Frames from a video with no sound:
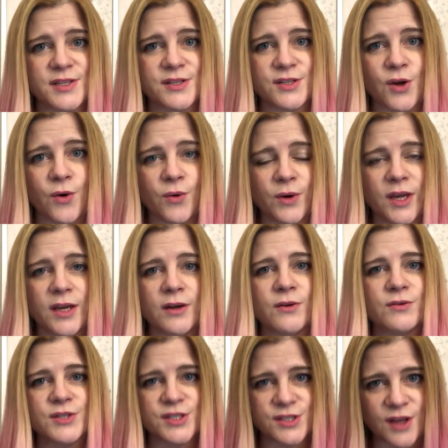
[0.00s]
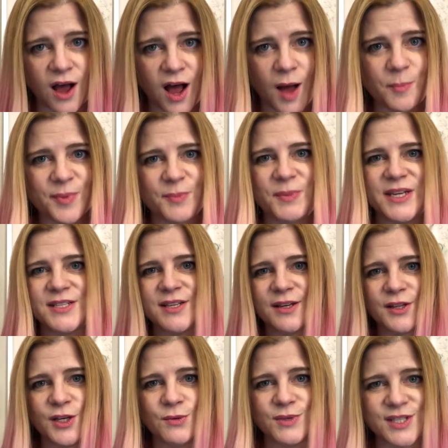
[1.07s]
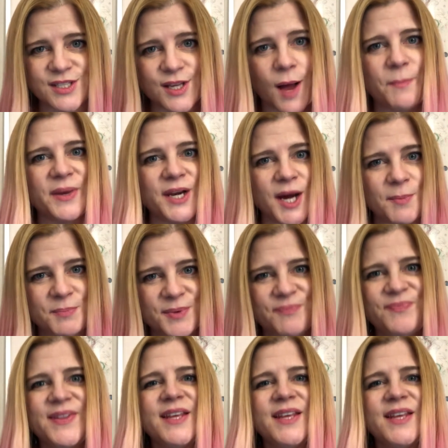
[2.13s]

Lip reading: soaking or sop, basically you would sop it up.